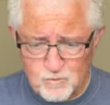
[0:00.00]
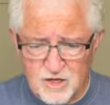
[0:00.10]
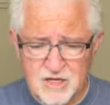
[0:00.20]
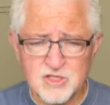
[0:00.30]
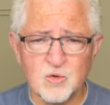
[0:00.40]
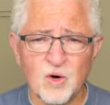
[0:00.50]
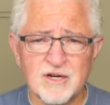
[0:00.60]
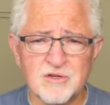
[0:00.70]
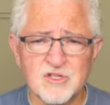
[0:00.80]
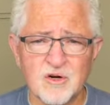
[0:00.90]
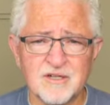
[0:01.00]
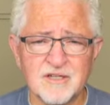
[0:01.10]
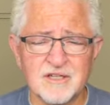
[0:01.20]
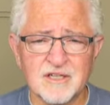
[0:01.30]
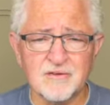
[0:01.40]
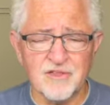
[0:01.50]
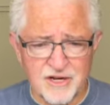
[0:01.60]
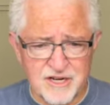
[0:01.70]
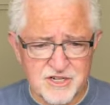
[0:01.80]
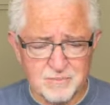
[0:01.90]
is the one who's going to deliver the
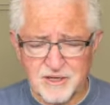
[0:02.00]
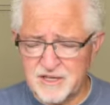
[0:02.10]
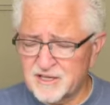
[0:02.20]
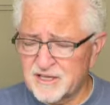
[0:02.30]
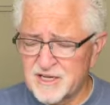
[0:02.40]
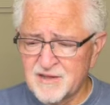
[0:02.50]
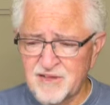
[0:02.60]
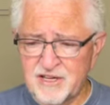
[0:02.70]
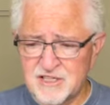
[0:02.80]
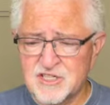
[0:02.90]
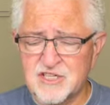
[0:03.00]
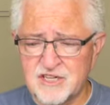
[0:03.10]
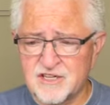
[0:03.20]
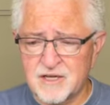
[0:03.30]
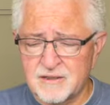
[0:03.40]
nation. But they, they didn't see that,